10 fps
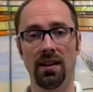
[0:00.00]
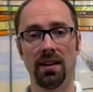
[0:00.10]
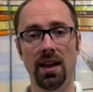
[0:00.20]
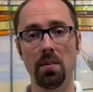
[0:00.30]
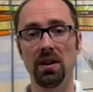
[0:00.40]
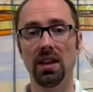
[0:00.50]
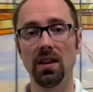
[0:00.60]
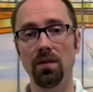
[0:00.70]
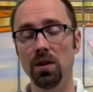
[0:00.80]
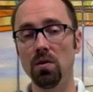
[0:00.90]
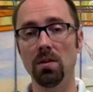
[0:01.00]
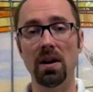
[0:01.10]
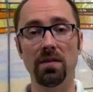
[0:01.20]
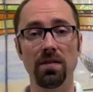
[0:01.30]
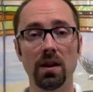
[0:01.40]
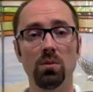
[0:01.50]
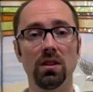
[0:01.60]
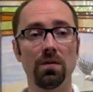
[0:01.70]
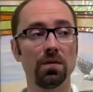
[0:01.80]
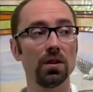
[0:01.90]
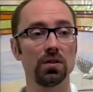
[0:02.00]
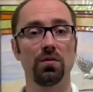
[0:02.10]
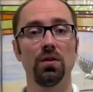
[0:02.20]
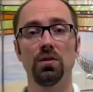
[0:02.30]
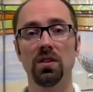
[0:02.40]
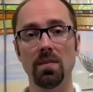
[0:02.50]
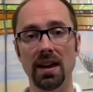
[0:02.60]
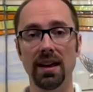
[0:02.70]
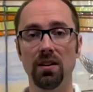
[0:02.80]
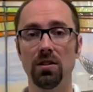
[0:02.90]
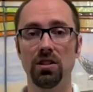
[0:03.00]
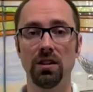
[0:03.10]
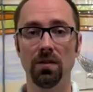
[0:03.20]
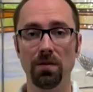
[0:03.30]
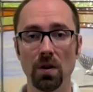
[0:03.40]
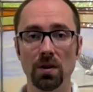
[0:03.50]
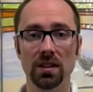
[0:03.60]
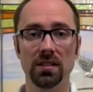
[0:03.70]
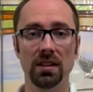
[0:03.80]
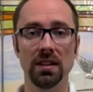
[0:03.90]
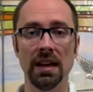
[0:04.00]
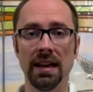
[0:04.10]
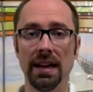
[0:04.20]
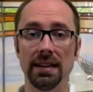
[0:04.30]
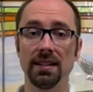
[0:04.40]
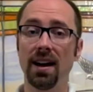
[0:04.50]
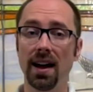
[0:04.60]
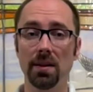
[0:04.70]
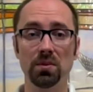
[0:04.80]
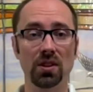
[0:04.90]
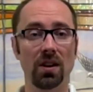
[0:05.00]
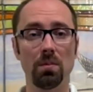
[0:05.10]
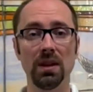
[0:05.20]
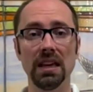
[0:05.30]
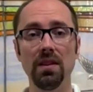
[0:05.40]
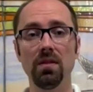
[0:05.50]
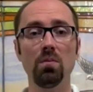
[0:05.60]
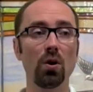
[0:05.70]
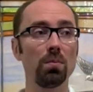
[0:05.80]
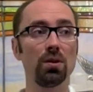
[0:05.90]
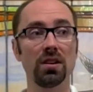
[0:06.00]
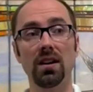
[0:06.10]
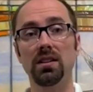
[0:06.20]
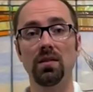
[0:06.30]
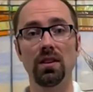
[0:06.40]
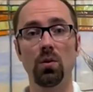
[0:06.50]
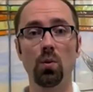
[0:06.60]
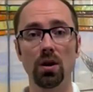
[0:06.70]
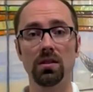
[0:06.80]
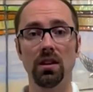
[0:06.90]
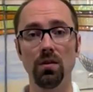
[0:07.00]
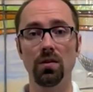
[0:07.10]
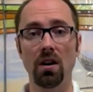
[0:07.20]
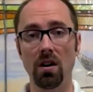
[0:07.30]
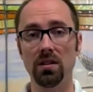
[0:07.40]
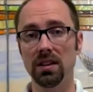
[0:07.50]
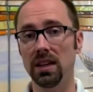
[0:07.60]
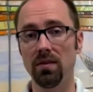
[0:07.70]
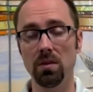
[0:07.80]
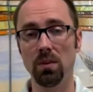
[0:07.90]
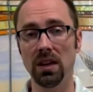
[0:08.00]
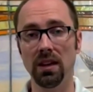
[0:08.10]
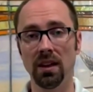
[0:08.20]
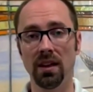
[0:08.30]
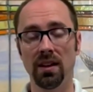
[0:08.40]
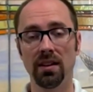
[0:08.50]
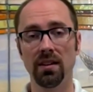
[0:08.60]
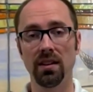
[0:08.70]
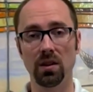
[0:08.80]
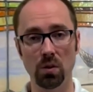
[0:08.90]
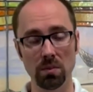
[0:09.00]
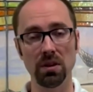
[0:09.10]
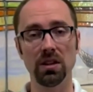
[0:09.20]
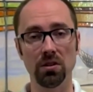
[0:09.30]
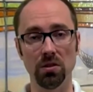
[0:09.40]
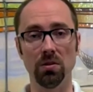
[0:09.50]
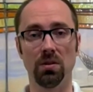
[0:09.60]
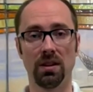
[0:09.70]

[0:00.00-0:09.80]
I'm going to give you and my family the first fruits of my energy and focus and time so that I'll be even more productive in the work that you've called and given me and equipped me to do.